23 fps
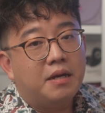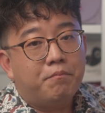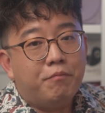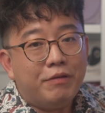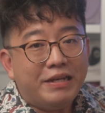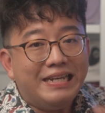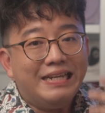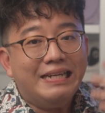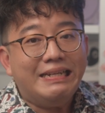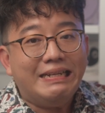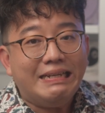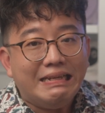a
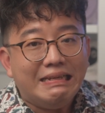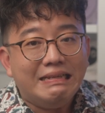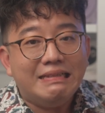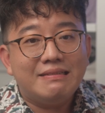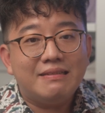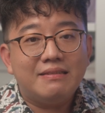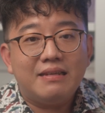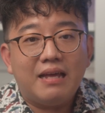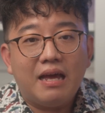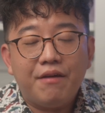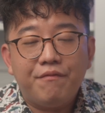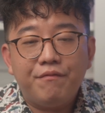pretty
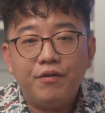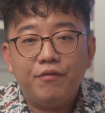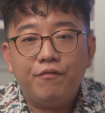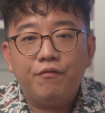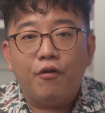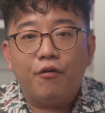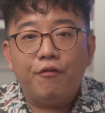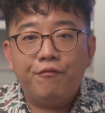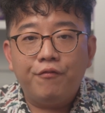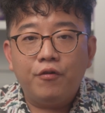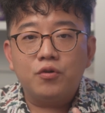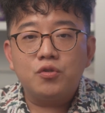decent effort
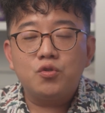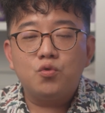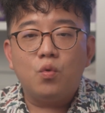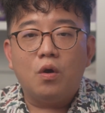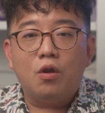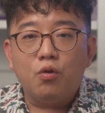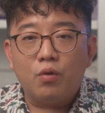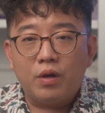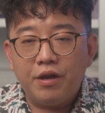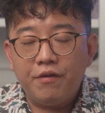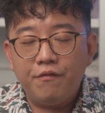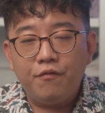for folks who are
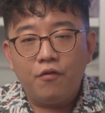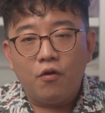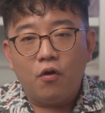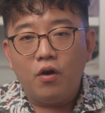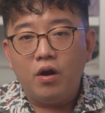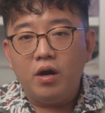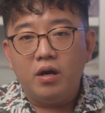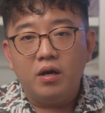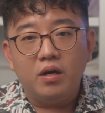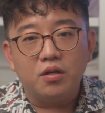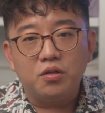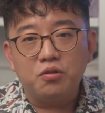looking for
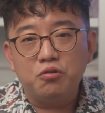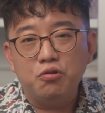a